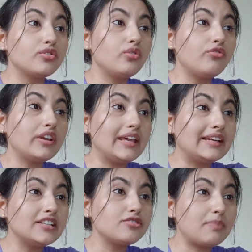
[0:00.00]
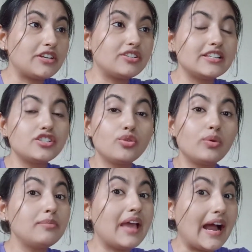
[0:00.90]
so for English specialist, you
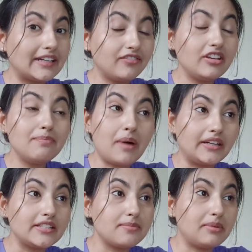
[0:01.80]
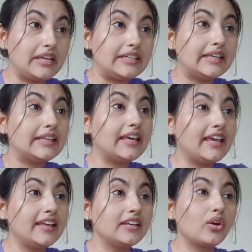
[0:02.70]
will be actively participating
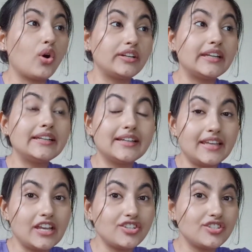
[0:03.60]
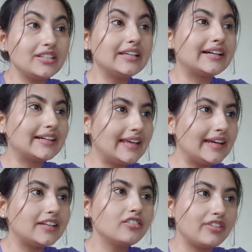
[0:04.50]
in content creation,
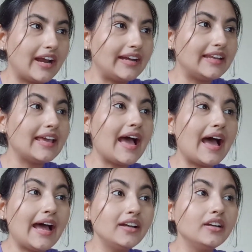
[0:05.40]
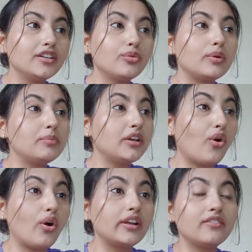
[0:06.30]
creative writing, and you will be
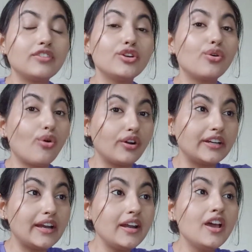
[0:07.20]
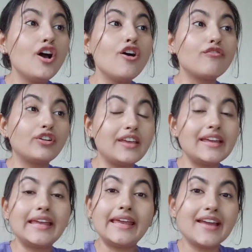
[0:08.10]
recording video content for
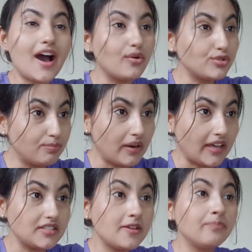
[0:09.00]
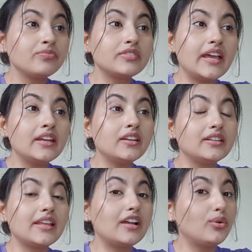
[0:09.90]
their in-house brands. Then
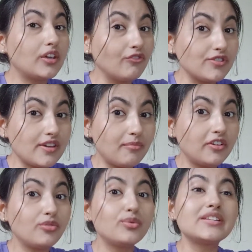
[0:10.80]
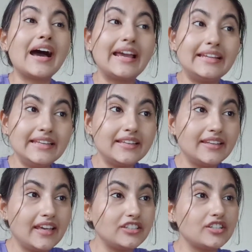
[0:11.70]
they are looking for someone who is highly
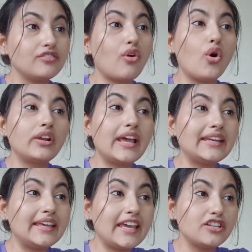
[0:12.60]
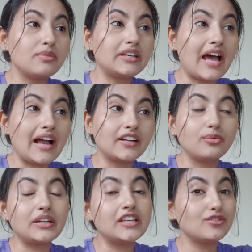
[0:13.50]
creative, online engagement
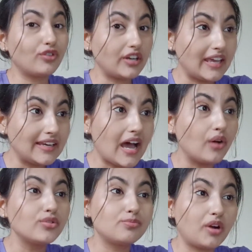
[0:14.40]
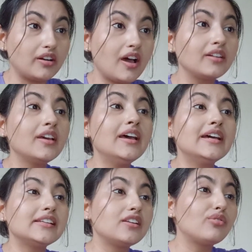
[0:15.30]
activities for in-house product,
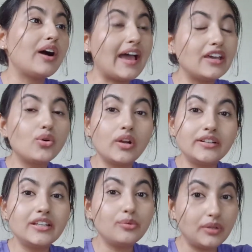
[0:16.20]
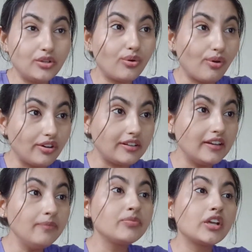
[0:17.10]
deliver high quality video
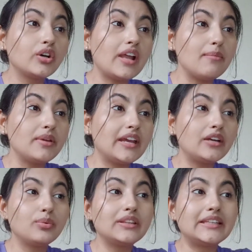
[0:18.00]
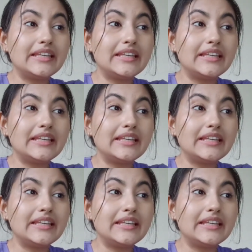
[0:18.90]
content, collaborate with